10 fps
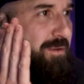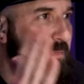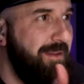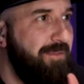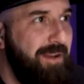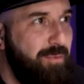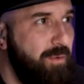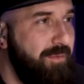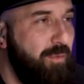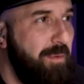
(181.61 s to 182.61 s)
you pay
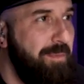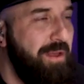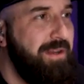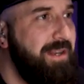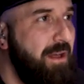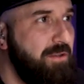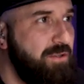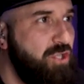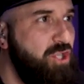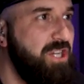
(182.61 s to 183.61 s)
5.4 million
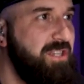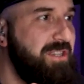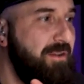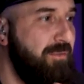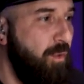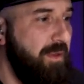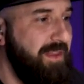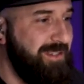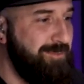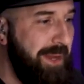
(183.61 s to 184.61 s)
dollars just for the
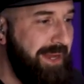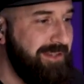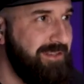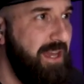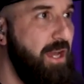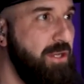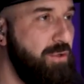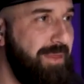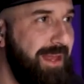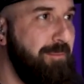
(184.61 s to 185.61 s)
space
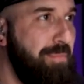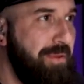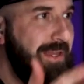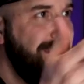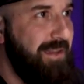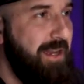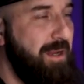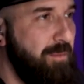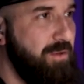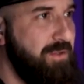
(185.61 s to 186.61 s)
to then place a
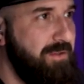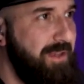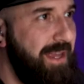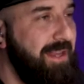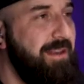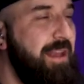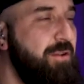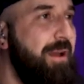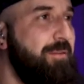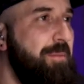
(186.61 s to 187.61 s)
commercial in. Then you have